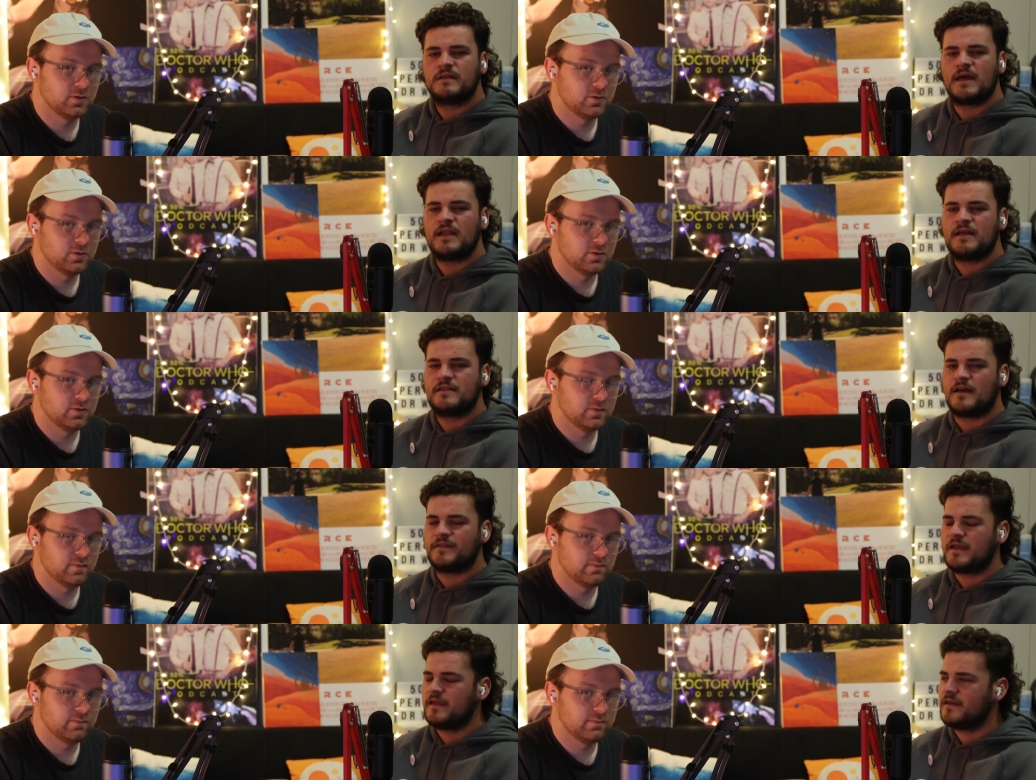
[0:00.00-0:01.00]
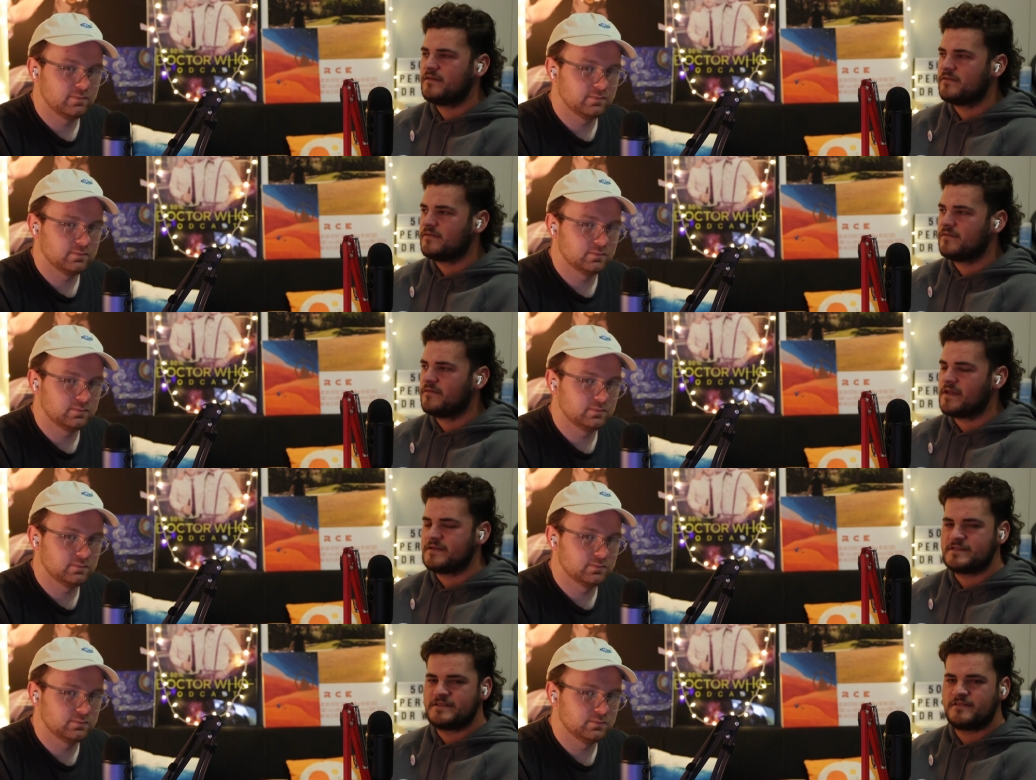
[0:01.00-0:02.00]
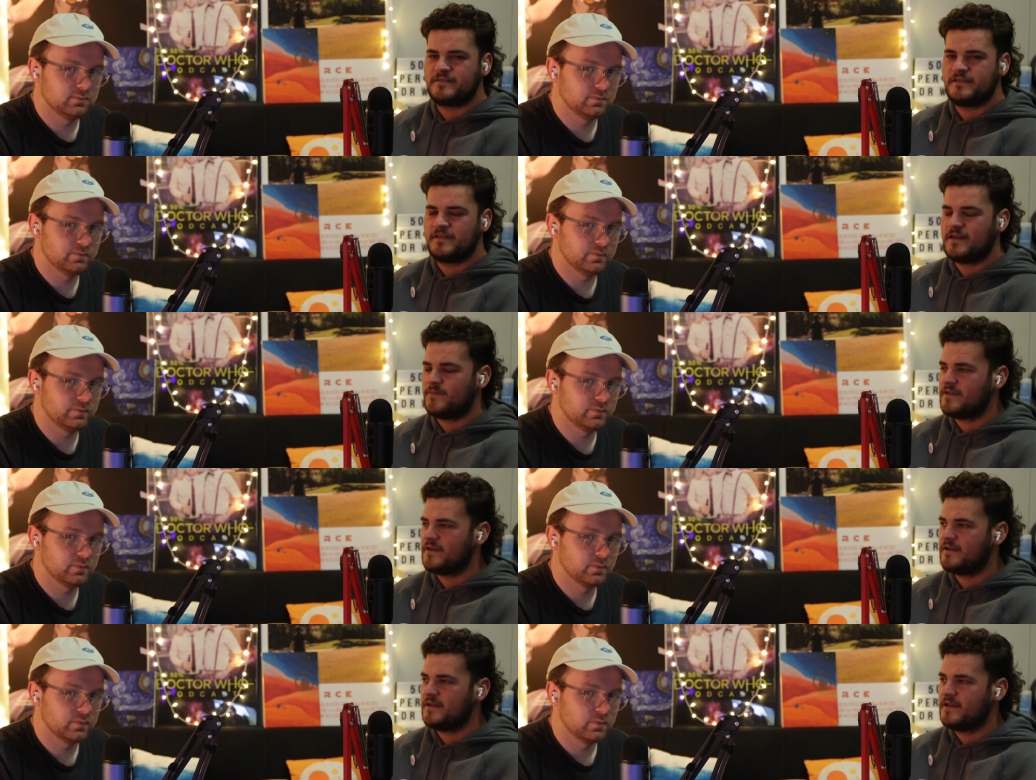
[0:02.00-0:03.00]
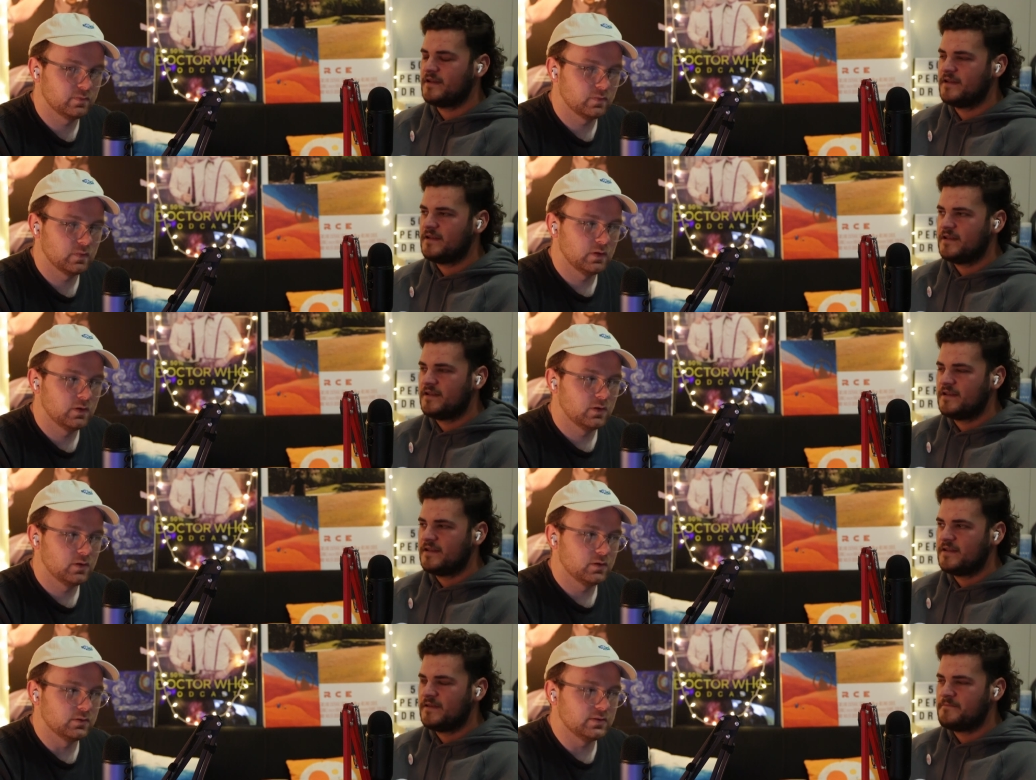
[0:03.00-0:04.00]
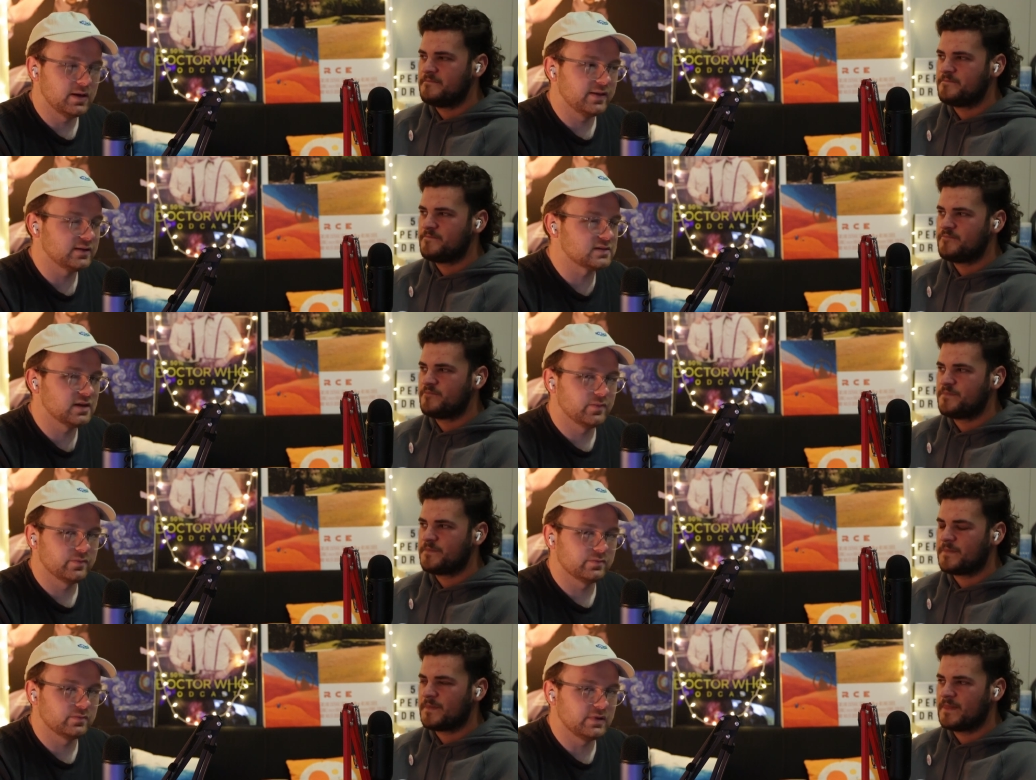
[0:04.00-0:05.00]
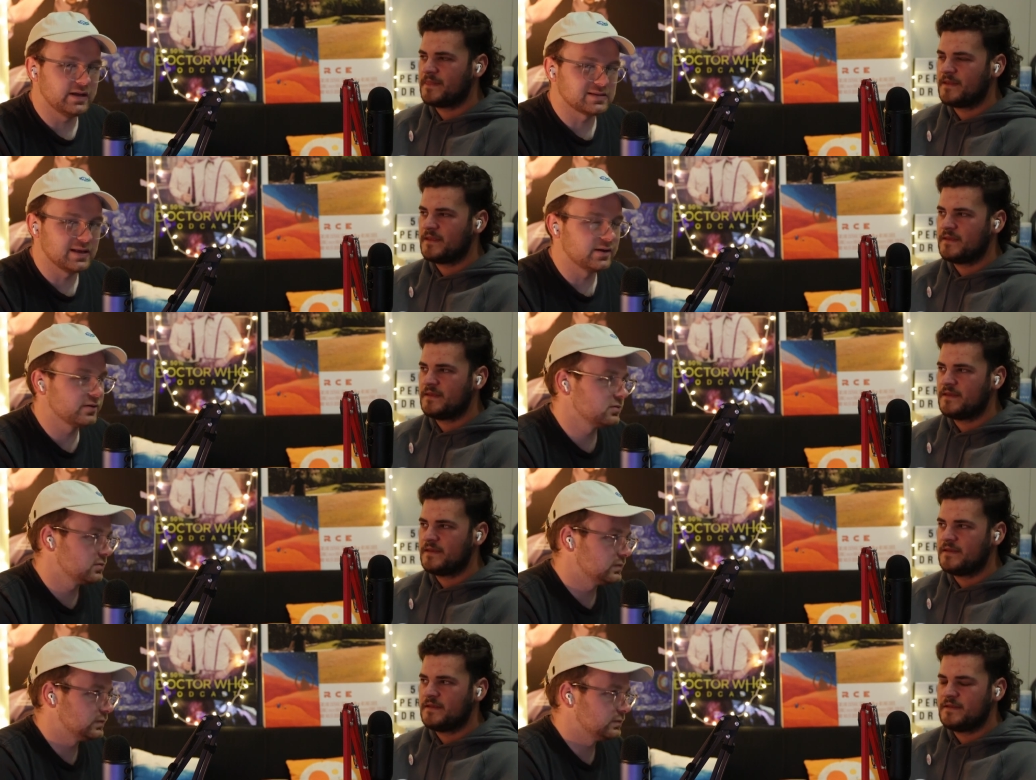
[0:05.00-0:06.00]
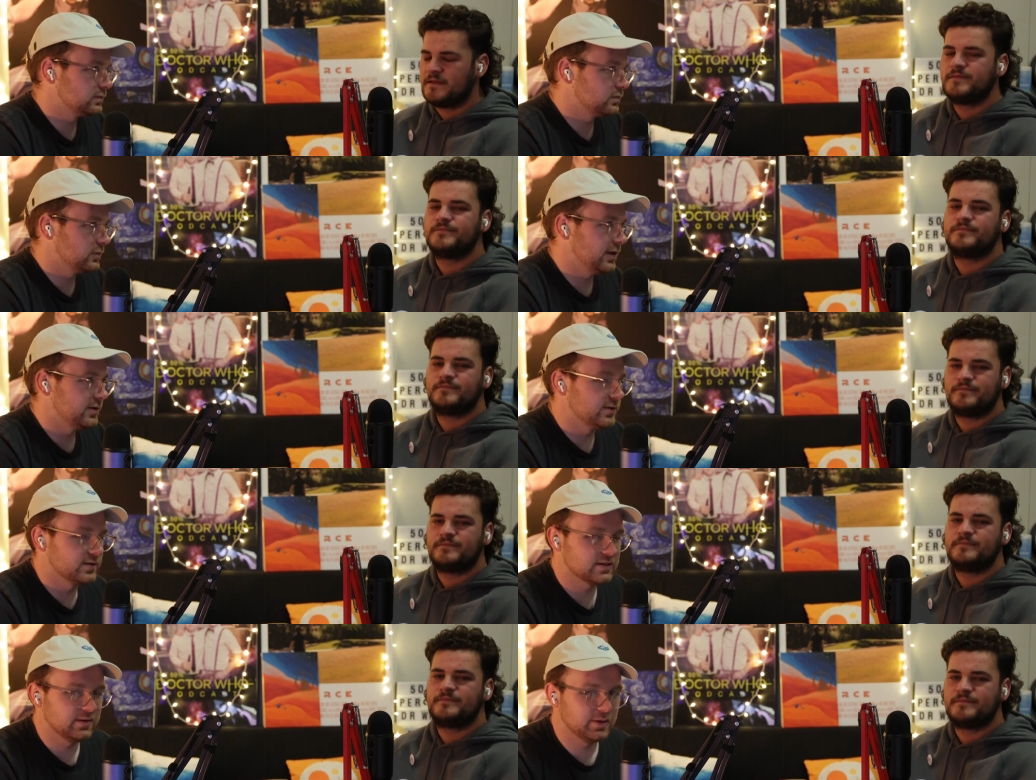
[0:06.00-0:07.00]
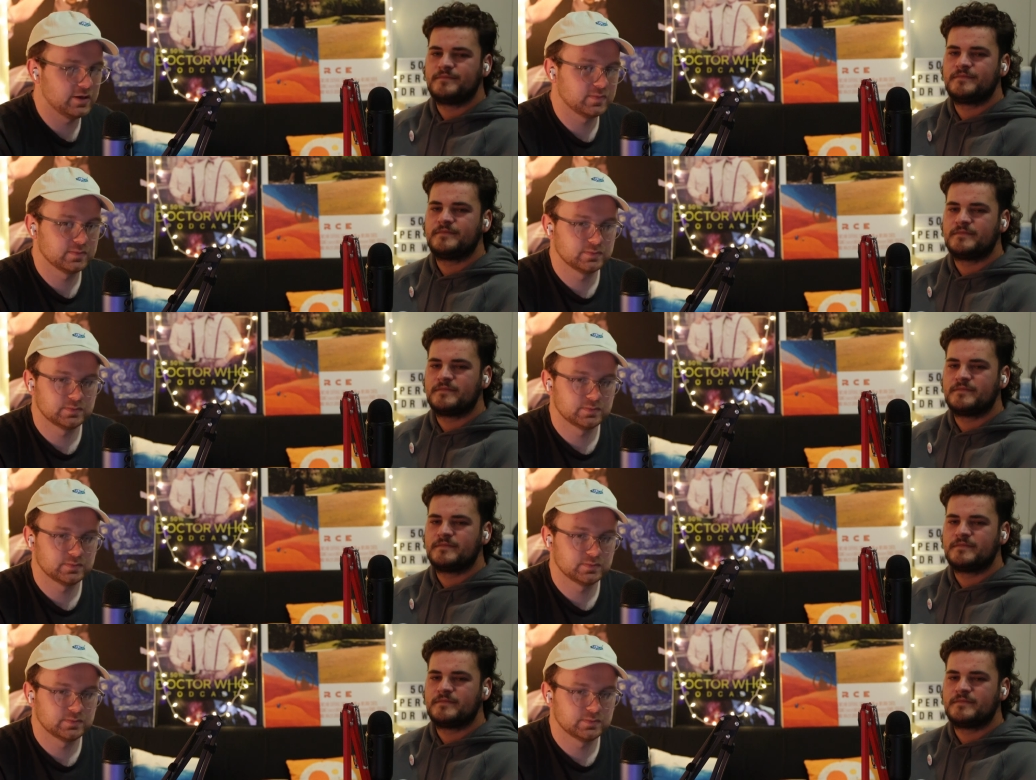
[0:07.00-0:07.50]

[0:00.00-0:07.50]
Speaker 1: Yeah, had done that yet, or was that just not in
Speaker 2: the episode? No, that's um, that's later, later in the timeline.